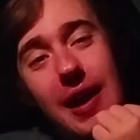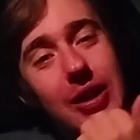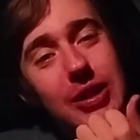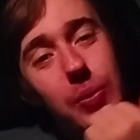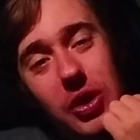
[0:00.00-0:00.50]

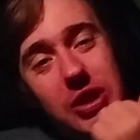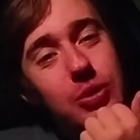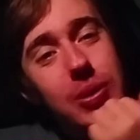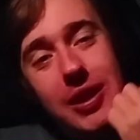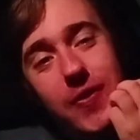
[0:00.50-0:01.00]
going to watch
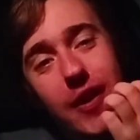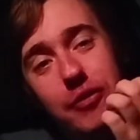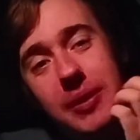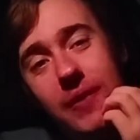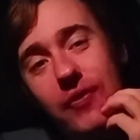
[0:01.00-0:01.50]
a
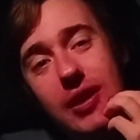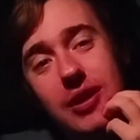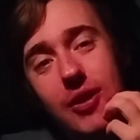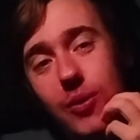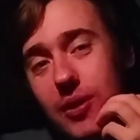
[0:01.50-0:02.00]
25-minute
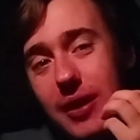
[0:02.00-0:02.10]
video on